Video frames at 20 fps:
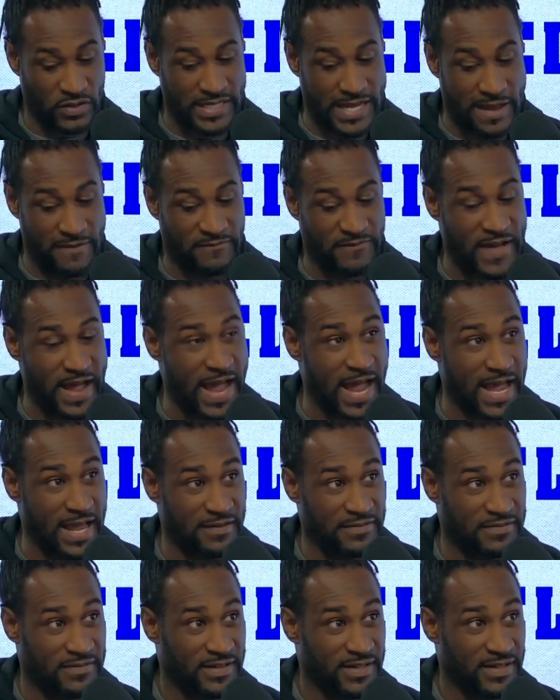your top
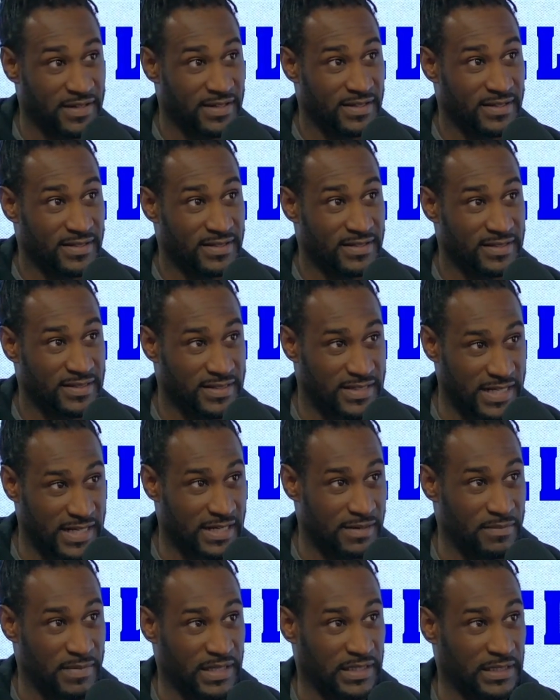five
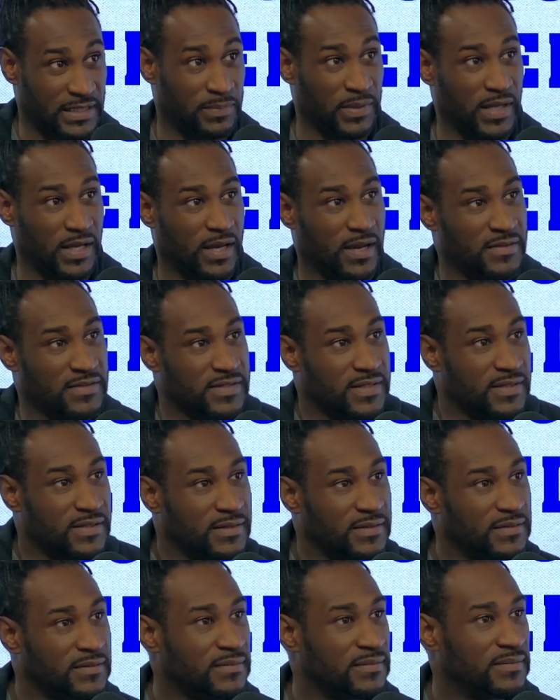didn't make the playoffs.
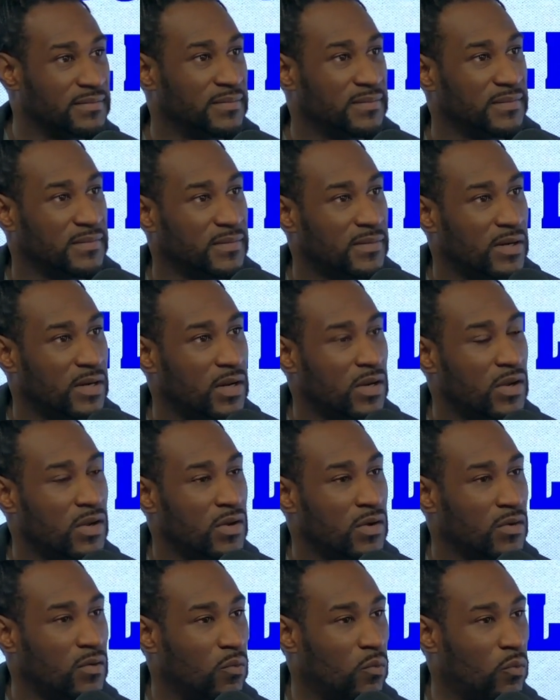
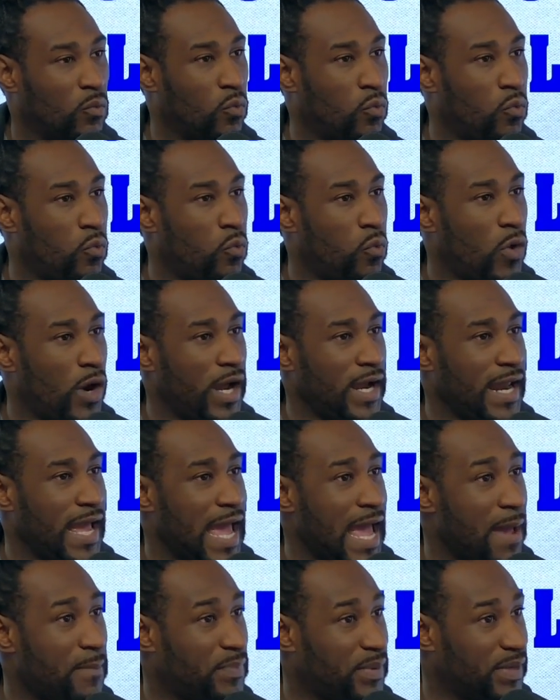What
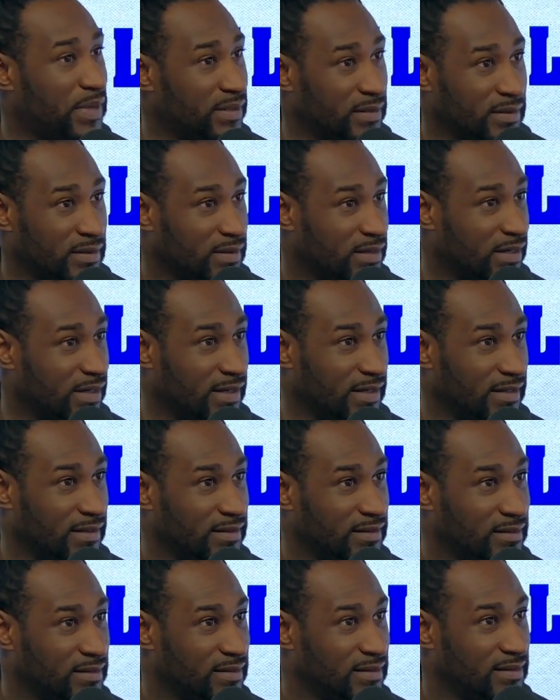happened,
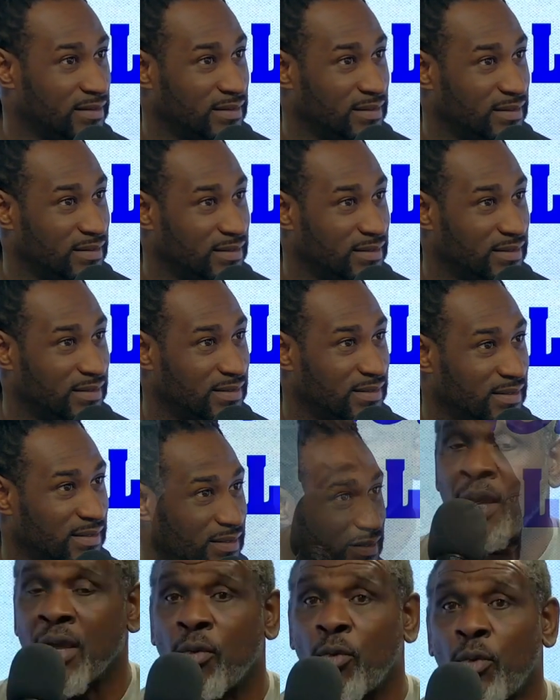Nate?
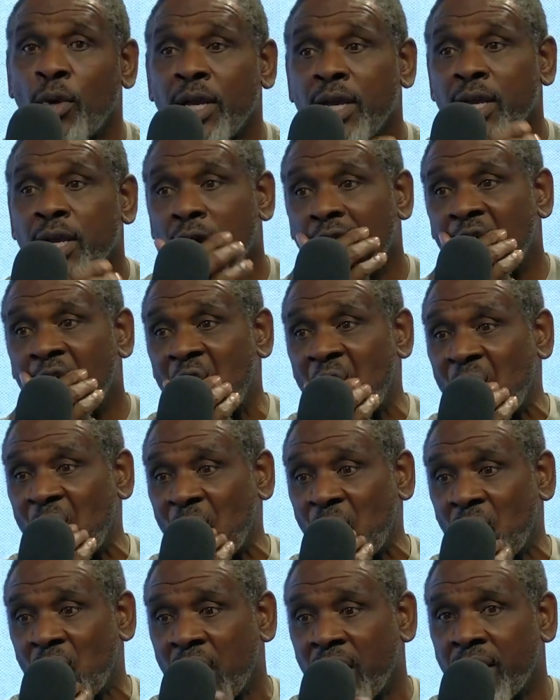We are
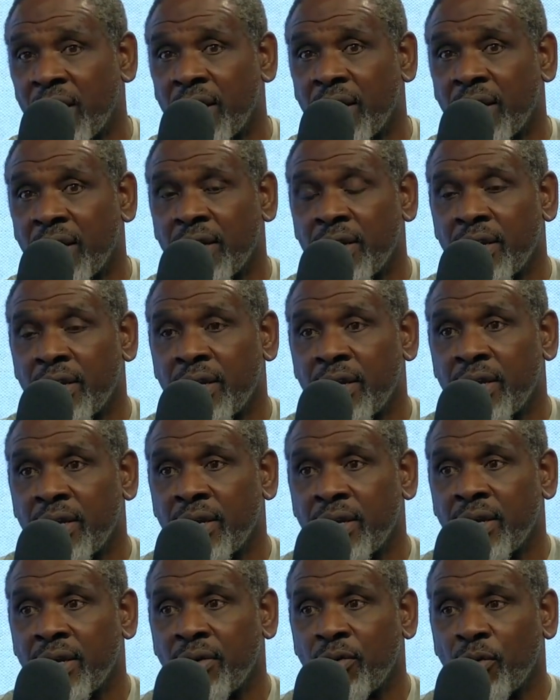
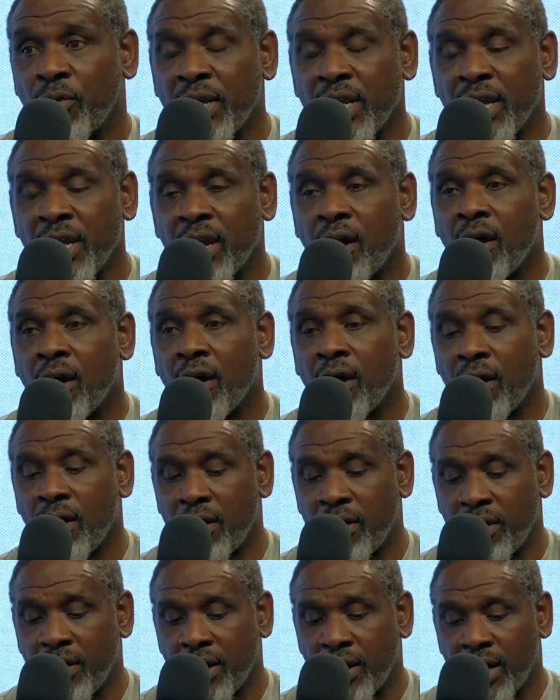we are
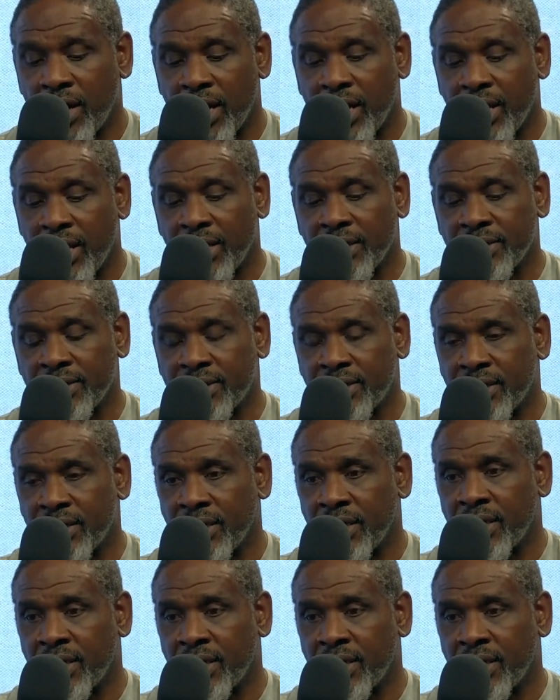as